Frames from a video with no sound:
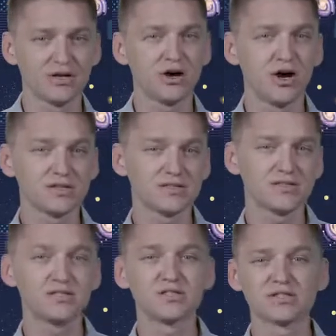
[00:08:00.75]
causes
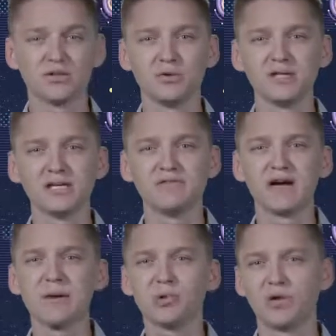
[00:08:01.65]
it to slowly
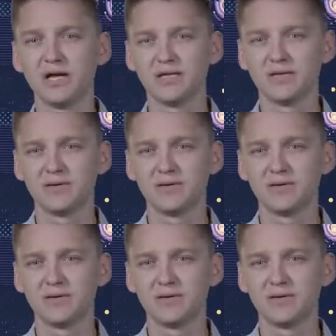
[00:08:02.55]
evaporate.